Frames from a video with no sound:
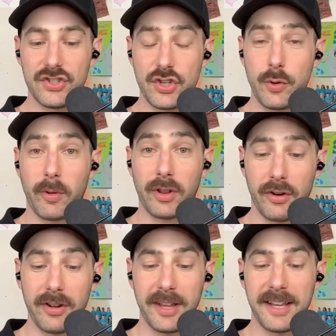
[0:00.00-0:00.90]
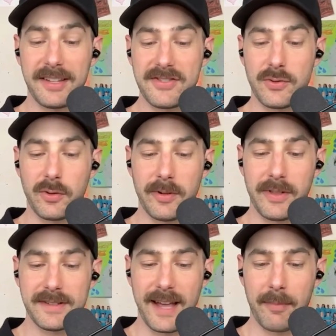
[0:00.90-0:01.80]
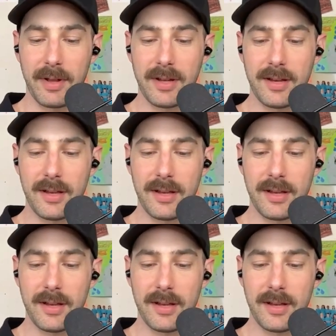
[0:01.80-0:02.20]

So you were literally in school when this happened?